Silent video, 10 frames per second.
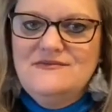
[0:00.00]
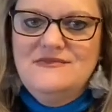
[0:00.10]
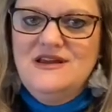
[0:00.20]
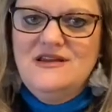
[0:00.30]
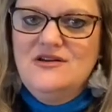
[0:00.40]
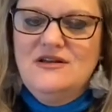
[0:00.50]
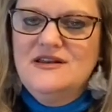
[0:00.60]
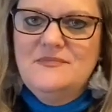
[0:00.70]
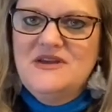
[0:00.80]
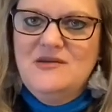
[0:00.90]

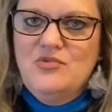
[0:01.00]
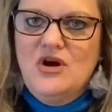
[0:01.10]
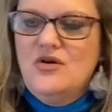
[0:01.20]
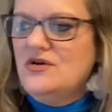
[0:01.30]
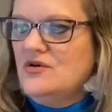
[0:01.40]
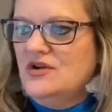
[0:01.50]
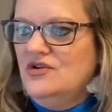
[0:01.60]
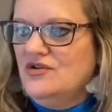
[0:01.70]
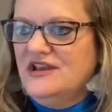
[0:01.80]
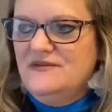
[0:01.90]
end up getting broke.
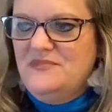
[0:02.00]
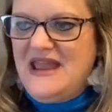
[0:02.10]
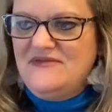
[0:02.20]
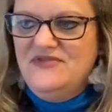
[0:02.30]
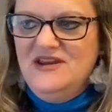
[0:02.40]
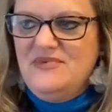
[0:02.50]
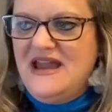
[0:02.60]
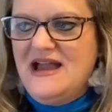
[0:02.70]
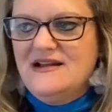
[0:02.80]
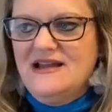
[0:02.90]
You'll get bad
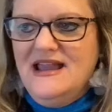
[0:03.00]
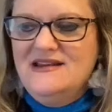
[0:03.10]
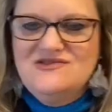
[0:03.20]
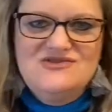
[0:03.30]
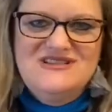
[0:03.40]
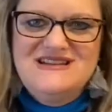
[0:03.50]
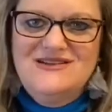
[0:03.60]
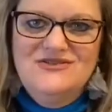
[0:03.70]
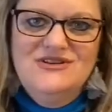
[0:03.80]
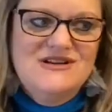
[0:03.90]
feedback, and it's just
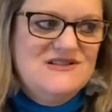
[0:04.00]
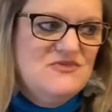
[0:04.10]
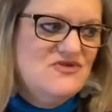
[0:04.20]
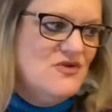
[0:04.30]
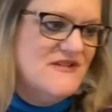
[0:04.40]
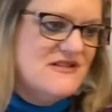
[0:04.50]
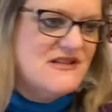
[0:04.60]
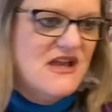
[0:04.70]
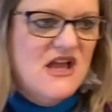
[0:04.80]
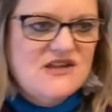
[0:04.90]
not good customer service.
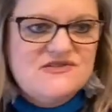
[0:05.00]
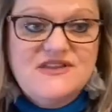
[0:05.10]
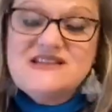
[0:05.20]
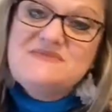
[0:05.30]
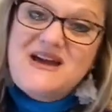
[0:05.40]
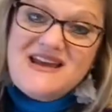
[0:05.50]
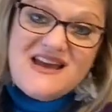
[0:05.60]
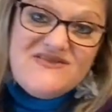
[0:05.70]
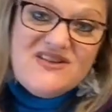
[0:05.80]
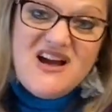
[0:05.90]
So that's my
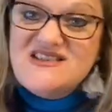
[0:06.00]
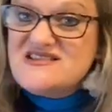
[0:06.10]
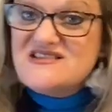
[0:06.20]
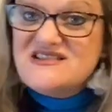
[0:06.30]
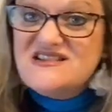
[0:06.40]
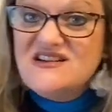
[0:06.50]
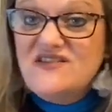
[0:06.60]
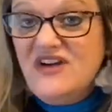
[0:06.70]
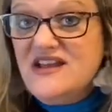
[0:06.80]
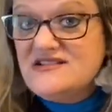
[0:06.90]
kind of unsolicited
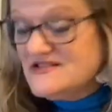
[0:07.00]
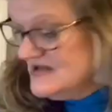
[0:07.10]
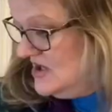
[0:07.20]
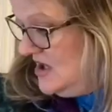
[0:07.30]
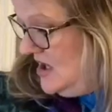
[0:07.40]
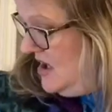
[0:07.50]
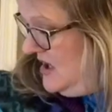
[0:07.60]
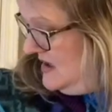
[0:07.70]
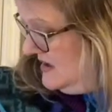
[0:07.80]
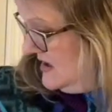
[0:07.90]
advice.
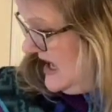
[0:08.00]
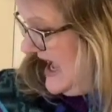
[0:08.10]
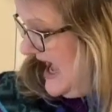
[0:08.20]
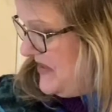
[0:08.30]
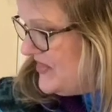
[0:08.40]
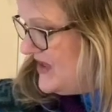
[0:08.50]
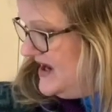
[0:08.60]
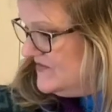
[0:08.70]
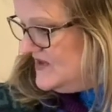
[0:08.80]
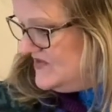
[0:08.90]
I
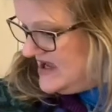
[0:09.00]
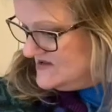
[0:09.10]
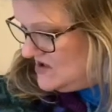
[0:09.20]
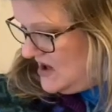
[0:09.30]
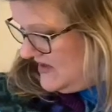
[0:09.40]
think that that's all